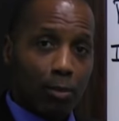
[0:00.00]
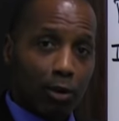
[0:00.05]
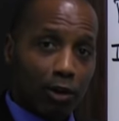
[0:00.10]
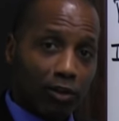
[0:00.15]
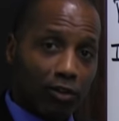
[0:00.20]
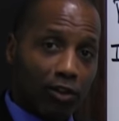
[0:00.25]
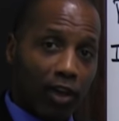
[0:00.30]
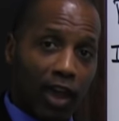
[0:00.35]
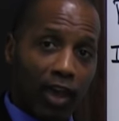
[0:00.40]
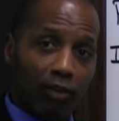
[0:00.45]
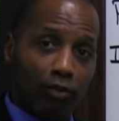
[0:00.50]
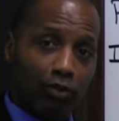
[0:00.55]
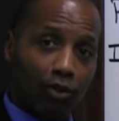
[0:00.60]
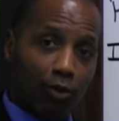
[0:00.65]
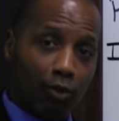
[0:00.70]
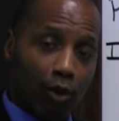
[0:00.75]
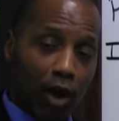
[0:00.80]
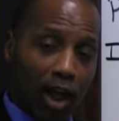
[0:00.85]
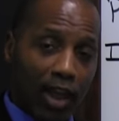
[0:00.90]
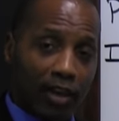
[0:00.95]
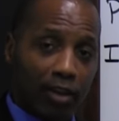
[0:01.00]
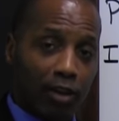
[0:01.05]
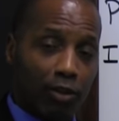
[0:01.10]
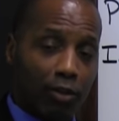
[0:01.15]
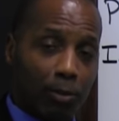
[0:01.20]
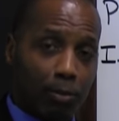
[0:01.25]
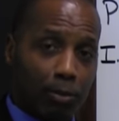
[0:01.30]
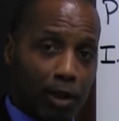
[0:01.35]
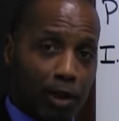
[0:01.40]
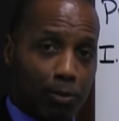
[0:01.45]
protects the right
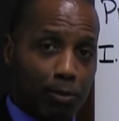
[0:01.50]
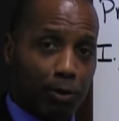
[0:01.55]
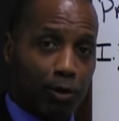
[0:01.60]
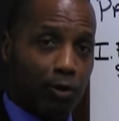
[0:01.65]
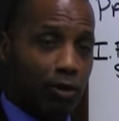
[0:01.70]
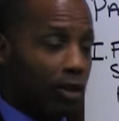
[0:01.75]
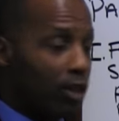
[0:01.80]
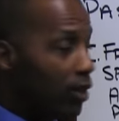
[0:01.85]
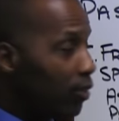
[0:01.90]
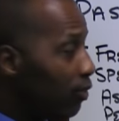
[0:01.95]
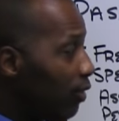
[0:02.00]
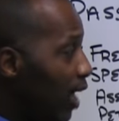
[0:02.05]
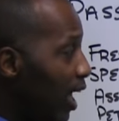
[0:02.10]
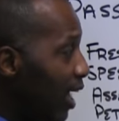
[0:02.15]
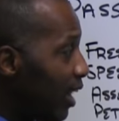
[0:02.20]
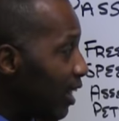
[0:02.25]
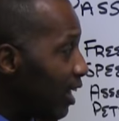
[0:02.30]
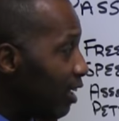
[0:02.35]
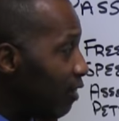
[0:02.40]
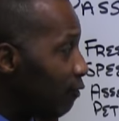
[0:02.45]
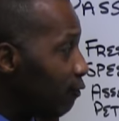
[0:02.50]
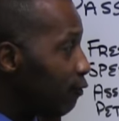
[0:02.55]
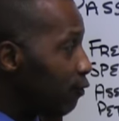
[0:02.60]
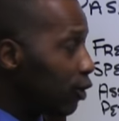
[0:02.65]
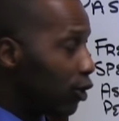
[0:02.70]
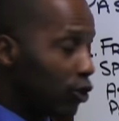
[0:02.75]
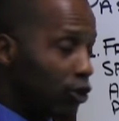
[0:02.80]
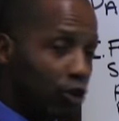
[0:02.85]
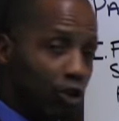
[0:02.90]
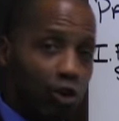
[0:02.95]
of the people that if
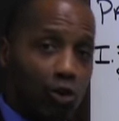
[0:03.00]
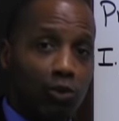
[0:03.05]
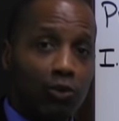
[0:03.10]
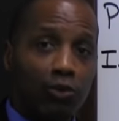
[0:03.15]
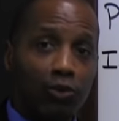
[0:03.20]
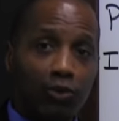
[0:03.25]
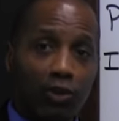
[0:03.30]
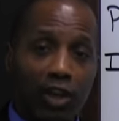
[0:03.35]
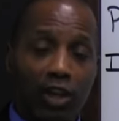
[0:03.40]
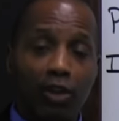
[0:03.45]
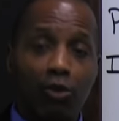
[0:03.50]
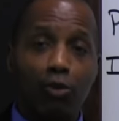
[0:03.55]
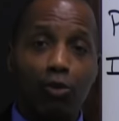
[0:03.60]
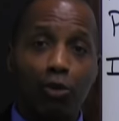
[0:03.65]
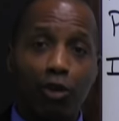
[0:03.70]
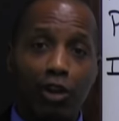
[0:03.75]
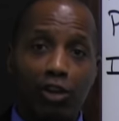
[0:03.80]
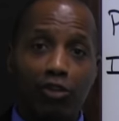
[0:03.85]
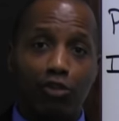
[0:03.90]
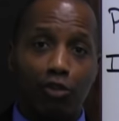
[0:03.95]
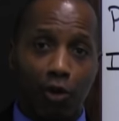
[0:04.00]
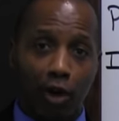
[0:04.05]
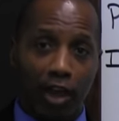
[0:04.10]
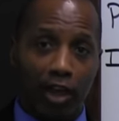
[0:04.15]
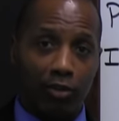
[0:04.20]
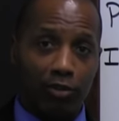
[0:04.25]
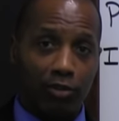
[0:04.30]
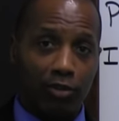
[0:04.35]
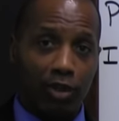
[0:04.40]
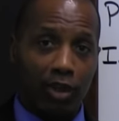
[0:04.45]
you seek
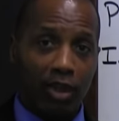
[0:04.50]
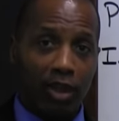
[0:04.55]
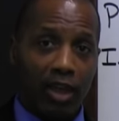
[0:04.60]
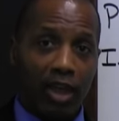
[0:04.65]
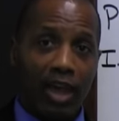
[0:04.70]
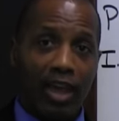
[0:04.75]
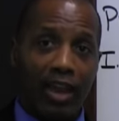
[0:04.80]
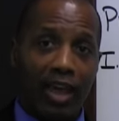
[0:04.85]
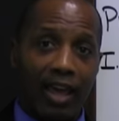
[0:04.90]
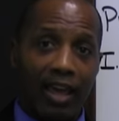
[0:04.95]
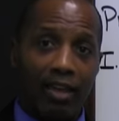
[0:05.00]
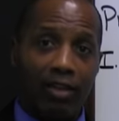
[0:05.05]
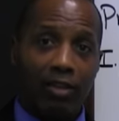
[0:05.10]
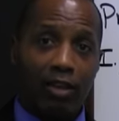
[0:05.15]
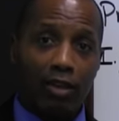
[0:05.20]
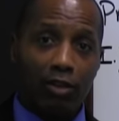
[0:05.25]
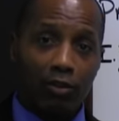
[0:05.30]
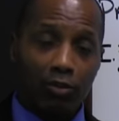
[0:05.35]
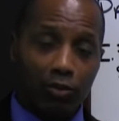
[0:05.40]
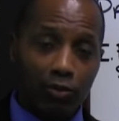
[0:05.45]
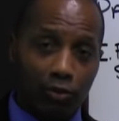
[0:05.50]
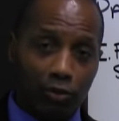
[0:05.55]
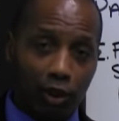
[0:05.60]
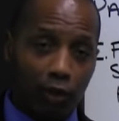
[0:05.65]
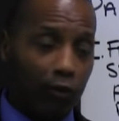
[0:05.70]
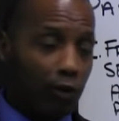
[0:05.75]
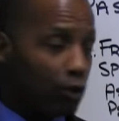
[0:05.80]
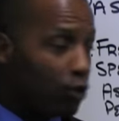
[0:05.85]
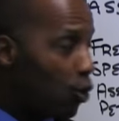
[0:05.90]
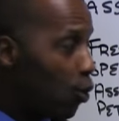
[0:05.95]
redress in a
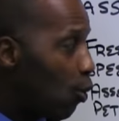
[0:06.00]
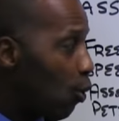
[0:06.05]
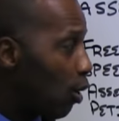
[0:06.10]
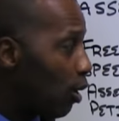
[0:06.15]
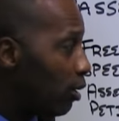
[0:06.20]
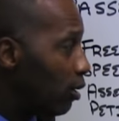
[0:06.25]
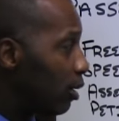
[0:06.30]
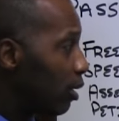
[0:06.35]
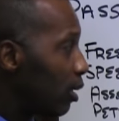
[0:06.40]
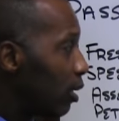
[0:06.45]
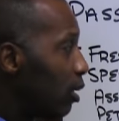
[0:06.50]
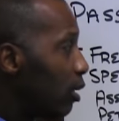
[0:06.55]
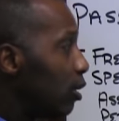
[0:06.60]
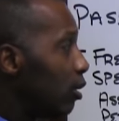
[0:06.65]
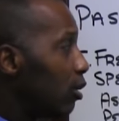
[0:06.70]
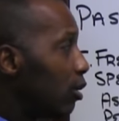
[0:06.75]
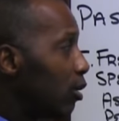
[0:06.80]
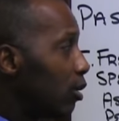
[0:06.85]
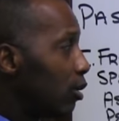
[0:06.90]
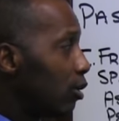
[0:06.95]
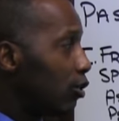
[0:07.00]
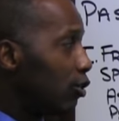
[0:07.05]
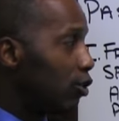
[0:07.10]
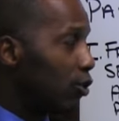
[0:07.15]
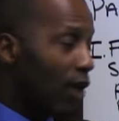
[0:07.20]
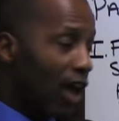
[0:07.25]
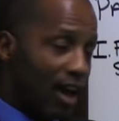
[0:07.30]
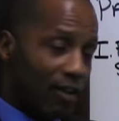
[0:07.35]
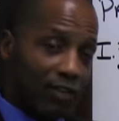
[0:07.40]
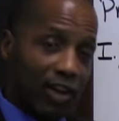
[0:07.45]
civil court,
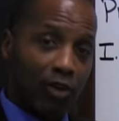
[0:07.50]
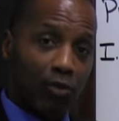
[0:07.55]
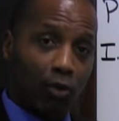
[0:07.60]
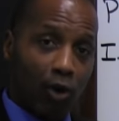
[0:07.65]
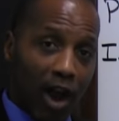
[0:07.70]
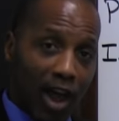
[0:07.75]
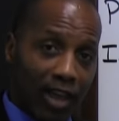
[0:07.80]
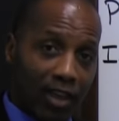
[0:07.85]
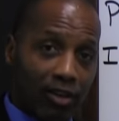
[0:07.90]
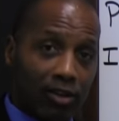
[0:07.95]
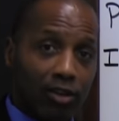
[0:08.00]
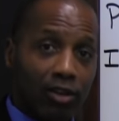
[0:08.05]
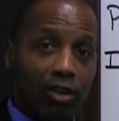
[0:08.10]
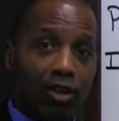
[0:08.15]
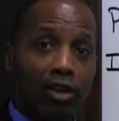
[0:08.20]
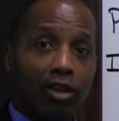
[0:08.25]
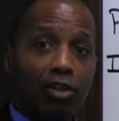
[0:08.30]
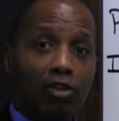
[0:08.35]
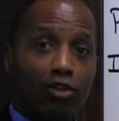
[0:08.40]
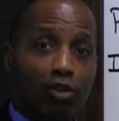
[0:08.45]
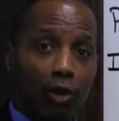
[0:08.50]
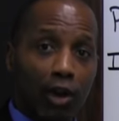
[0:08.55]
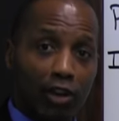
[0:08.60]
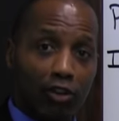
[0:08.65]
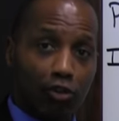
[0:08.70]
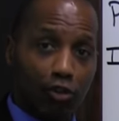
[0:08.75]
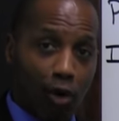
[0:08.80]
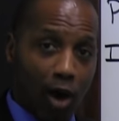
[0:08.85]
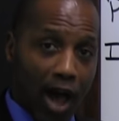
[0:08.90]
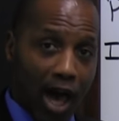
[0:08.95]
you have a right to
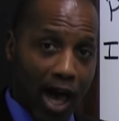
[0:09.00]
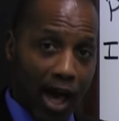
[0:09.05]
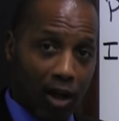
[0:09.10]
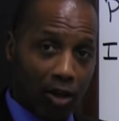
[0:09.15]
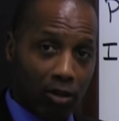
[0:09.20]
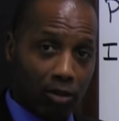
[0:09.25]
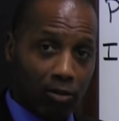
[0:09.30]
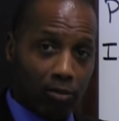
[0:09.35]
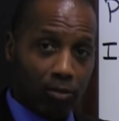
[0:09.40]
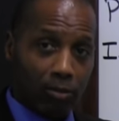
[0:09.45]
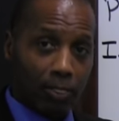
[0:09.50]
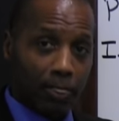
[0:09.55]
a trial.